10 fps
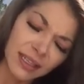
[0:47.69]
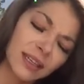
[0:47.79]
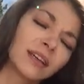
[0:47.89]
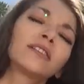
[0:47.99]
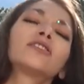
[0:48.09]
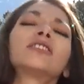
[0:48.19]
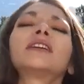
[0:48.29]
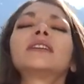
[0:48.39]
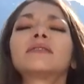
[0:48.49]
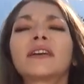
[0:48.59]
The energy
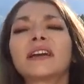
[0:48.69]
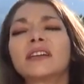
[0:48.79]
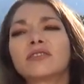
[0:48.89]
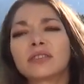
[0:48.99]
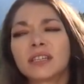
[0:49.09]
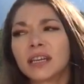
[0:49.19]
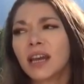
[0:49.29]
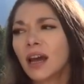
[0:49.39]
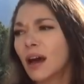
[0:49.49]
is very interesting.